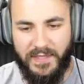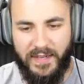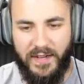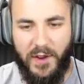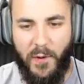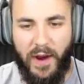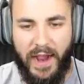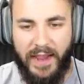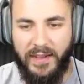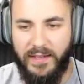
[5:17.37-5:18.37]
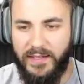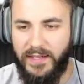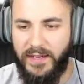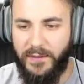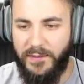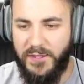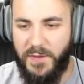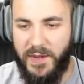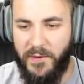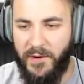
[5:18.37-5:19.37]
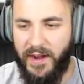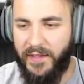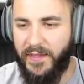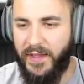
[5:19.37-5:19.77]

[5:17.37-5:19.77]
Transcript: I don't know why. We'll spin him around